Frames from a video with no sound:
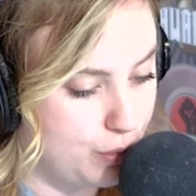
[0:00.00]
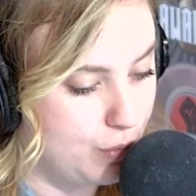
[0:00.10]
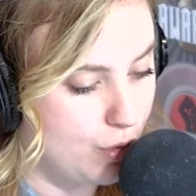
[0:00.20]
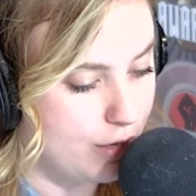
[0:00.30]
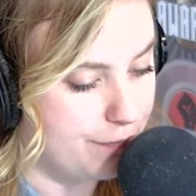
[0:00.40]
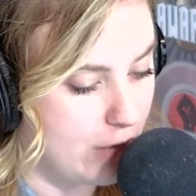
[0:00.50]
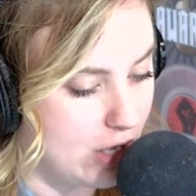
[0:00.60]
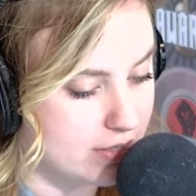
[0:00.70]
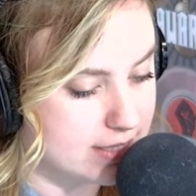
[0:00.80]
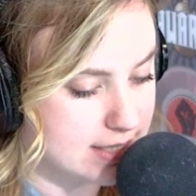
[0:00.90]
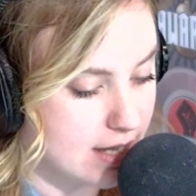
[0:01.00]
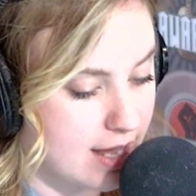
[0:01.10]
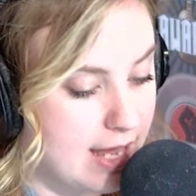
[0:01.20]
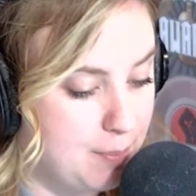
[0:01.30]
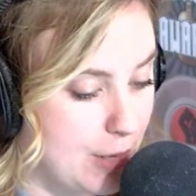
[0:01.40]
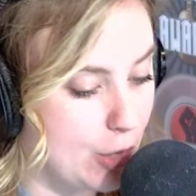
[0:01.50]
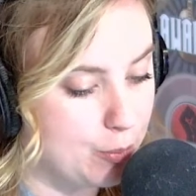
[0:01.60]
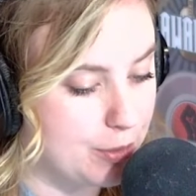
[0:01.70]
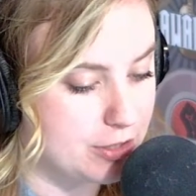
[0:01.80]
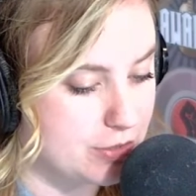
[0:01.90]
or false? A hippo
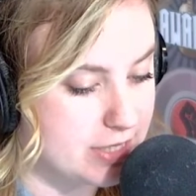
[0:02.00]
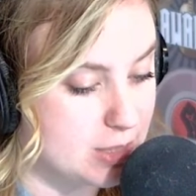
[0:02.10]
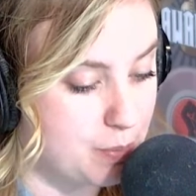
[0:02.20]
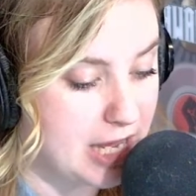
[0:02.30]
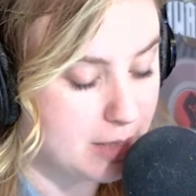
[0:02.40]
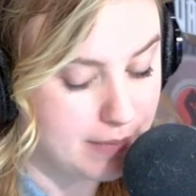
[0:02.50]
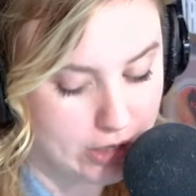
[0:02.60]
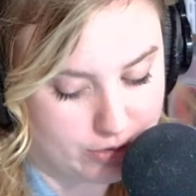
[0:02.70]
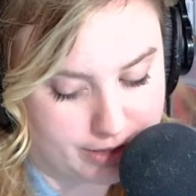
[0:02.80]
produces pink milk.